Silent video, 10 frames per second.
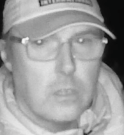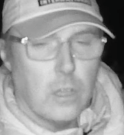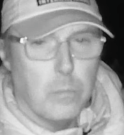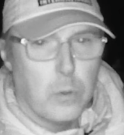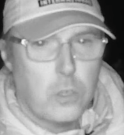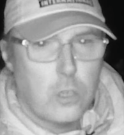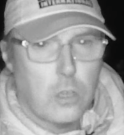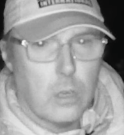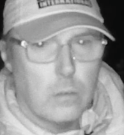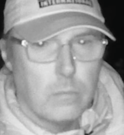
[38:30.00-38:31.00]
Still buses
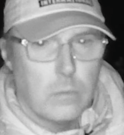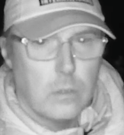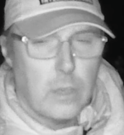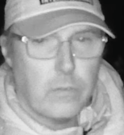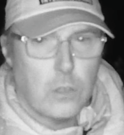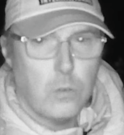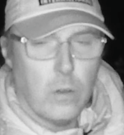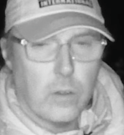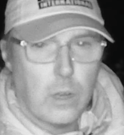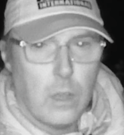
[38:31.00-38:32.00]
on. It's after
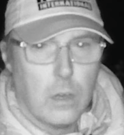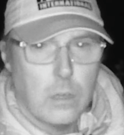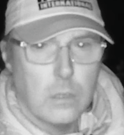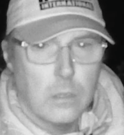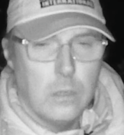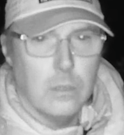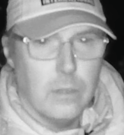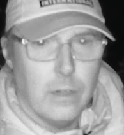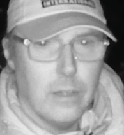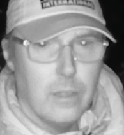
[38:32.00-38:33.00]
12 o'clock.
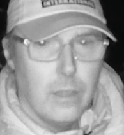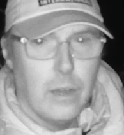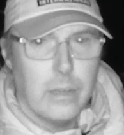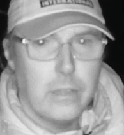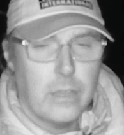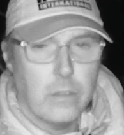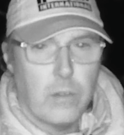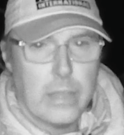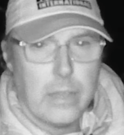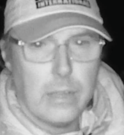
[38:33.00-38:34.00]
I didn't think they
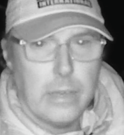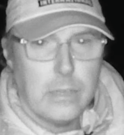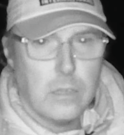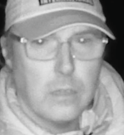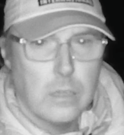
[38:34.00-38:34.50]
ran that late.